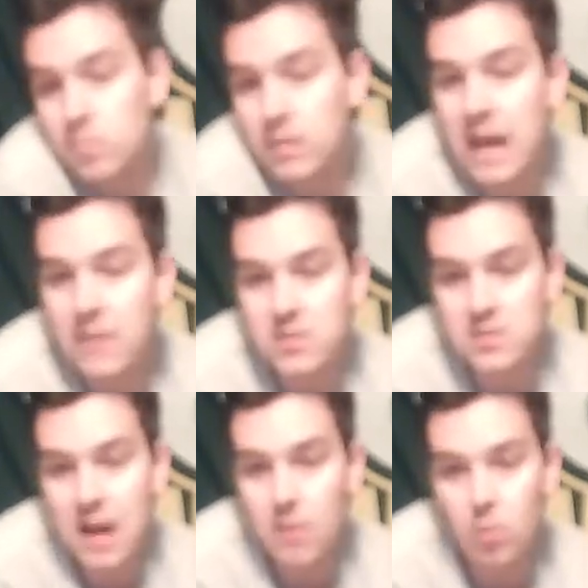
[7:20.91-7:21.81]
gave us
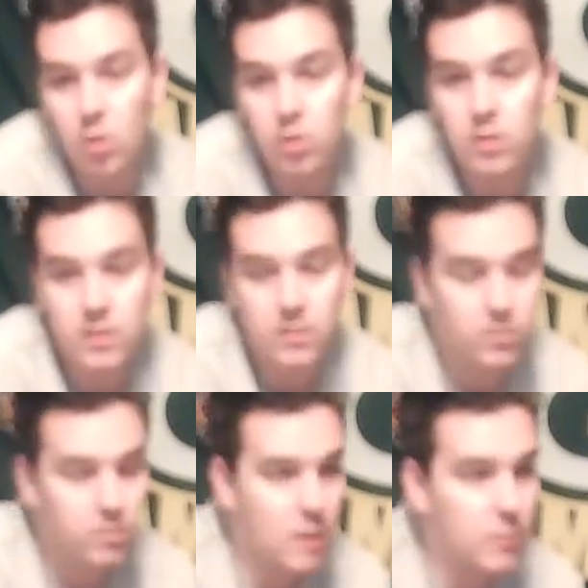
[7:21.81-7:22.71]
that role
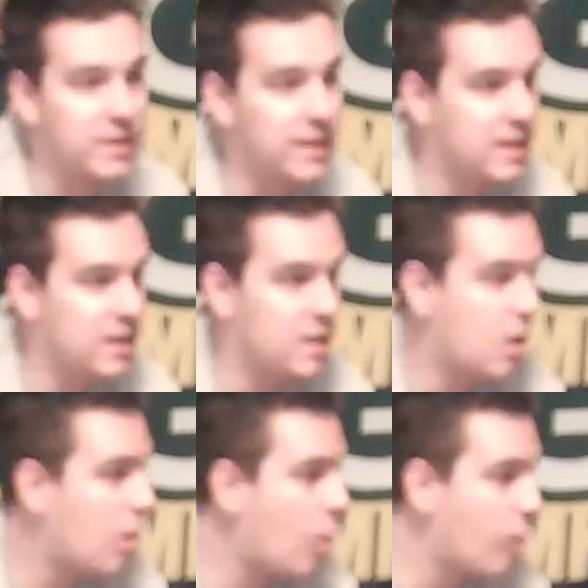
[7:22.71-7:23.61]
that we needed,
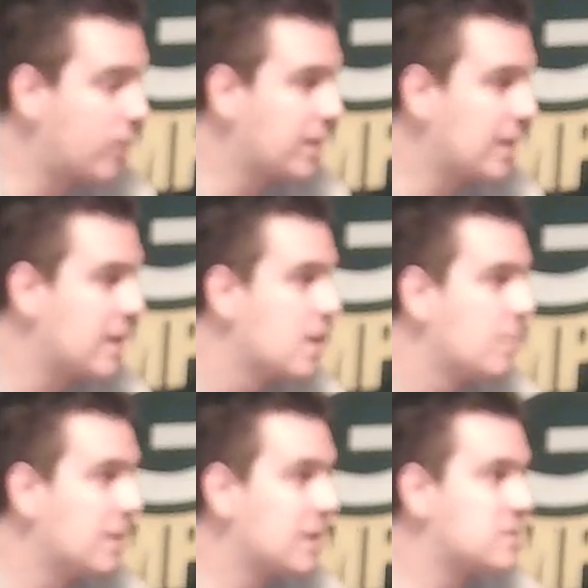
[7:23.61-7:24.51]
hopefully,
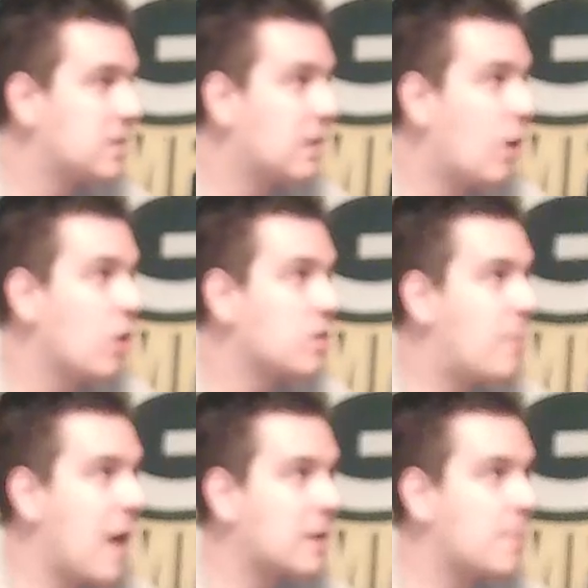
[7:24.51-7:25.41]
because all the
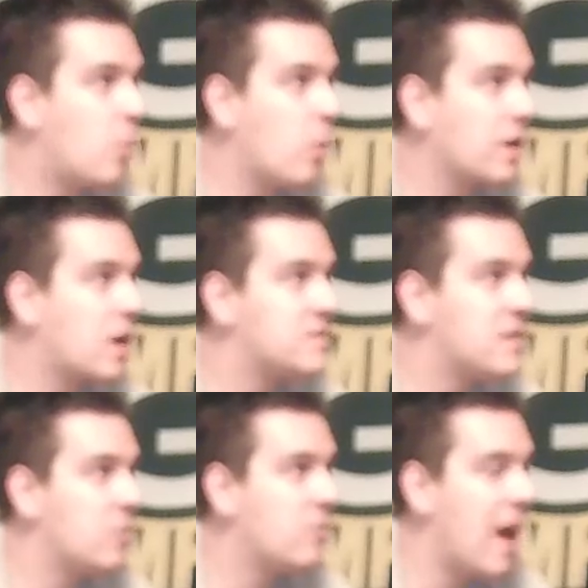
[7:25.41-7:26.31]
backup point guards
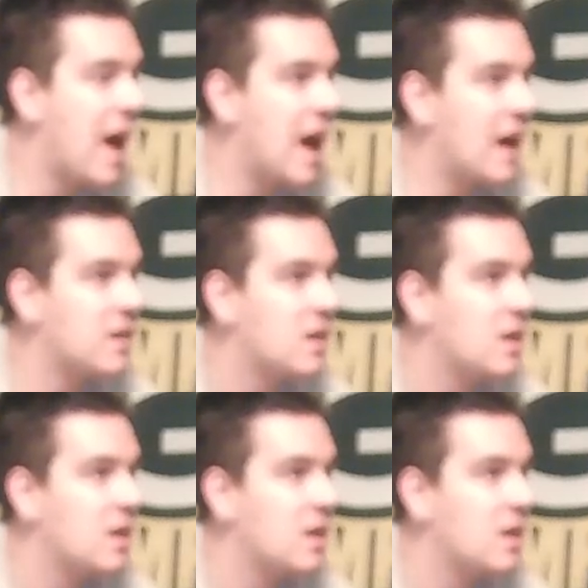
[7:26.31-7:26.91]
that we've had